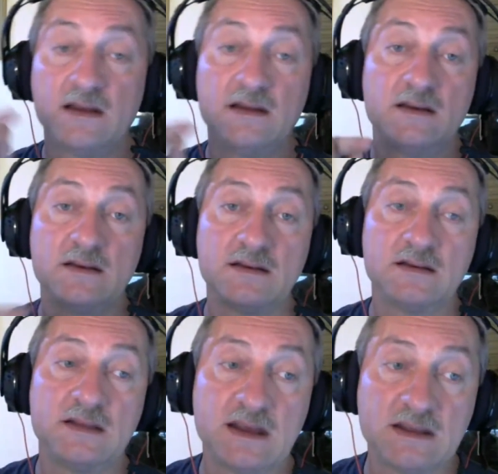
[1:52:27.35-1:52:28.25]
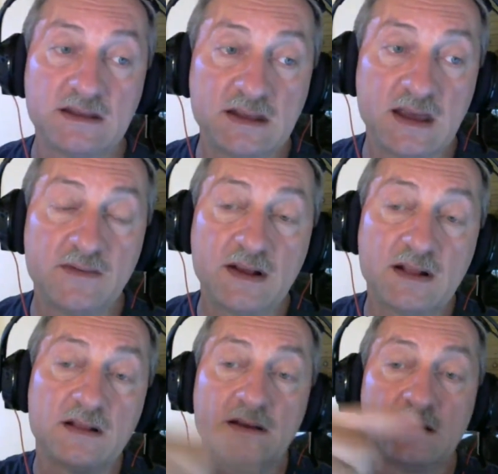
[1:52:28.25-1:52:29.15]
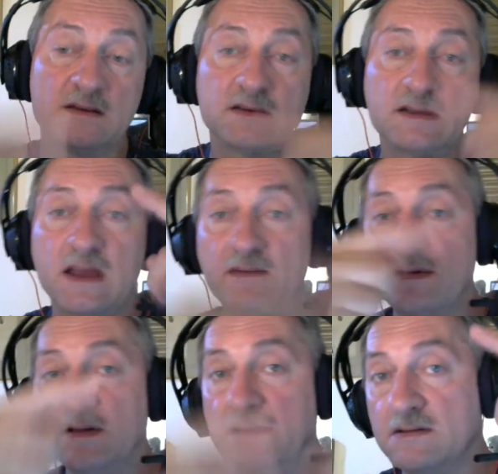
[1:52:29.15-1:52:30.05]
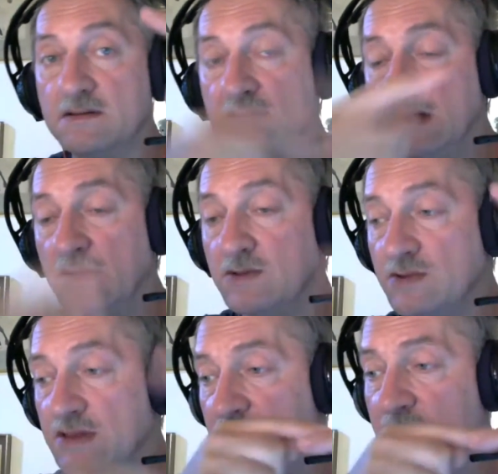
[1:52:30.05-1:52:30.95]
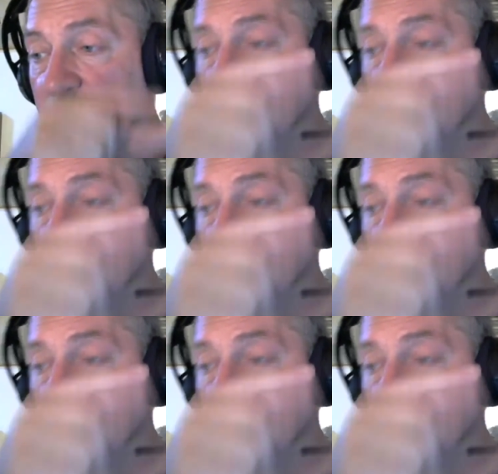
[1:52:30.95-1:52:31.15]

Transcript: that they will have how do you say when the